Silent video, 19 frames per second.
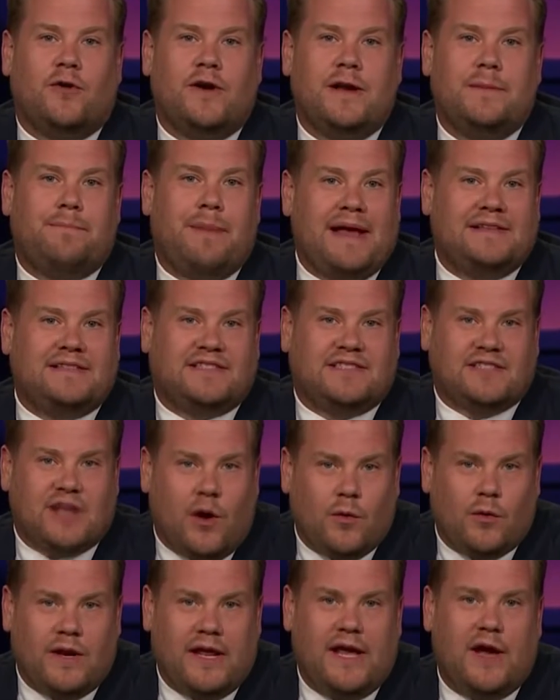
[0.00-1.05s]
getting
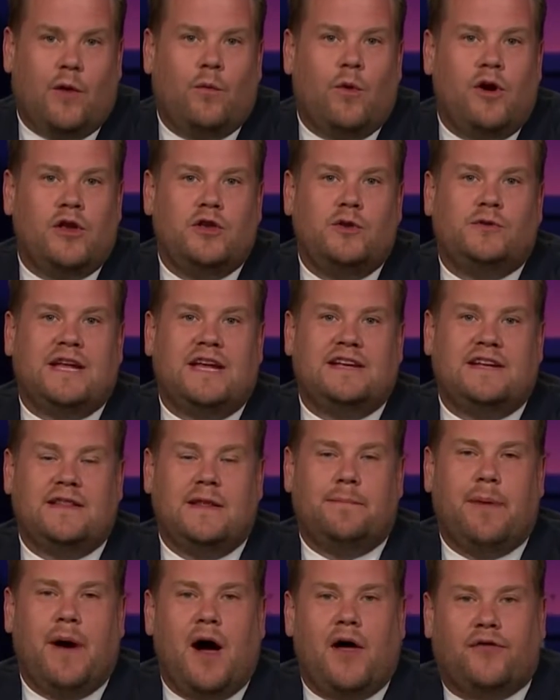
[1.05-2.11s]
cast in the new season of
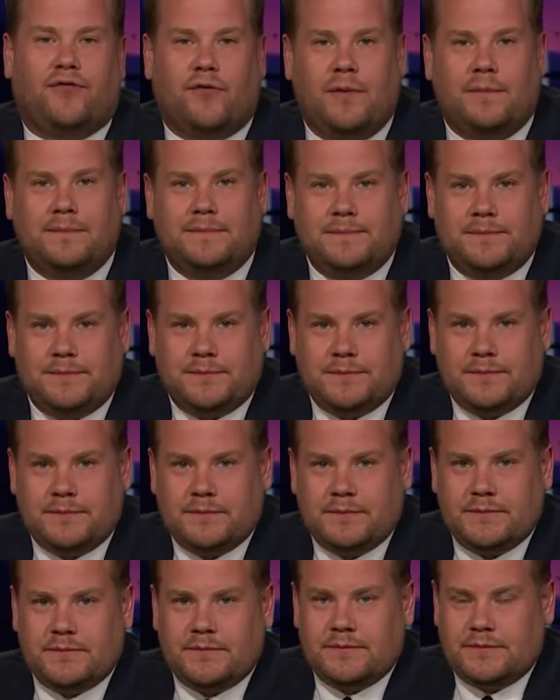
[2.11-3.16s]
American Horror
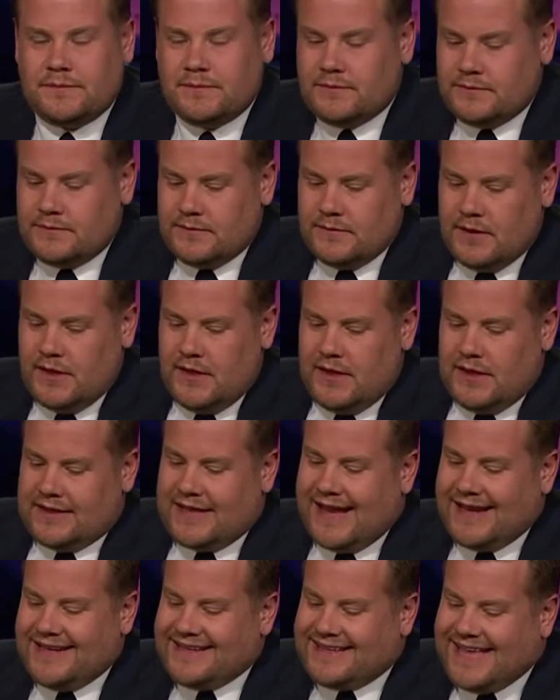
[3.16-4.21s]
Story based solely
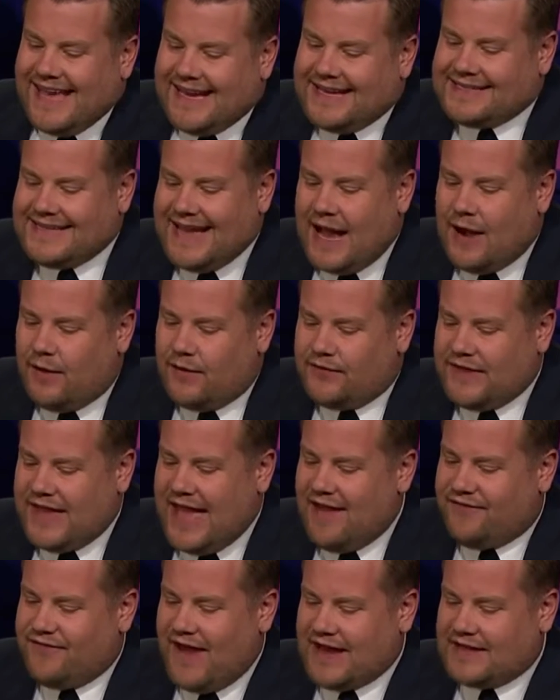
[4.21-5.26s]
on what you did in the
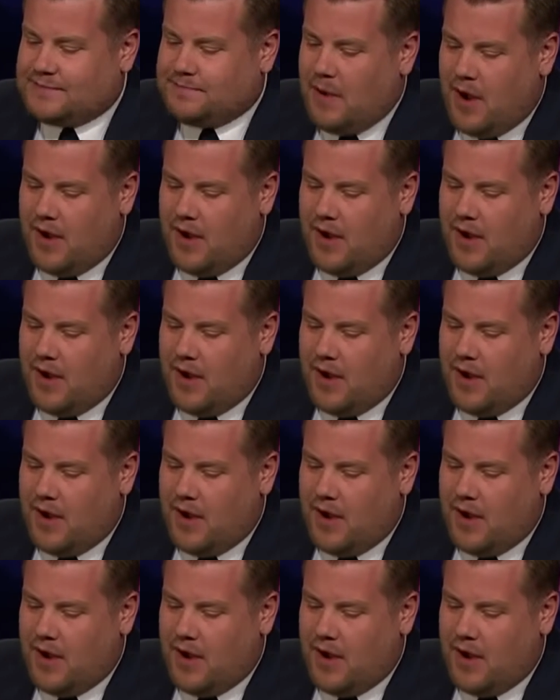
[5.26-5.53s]
bathroom,